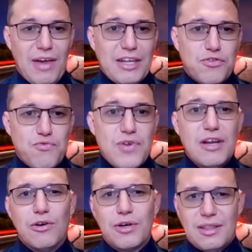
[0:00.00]
They've had to
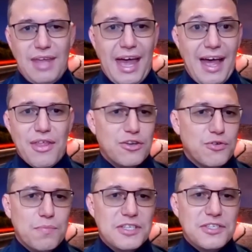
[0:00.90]
relook at how
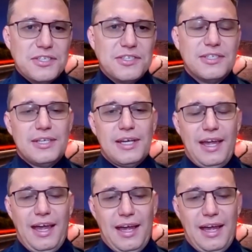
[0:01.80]
they do business.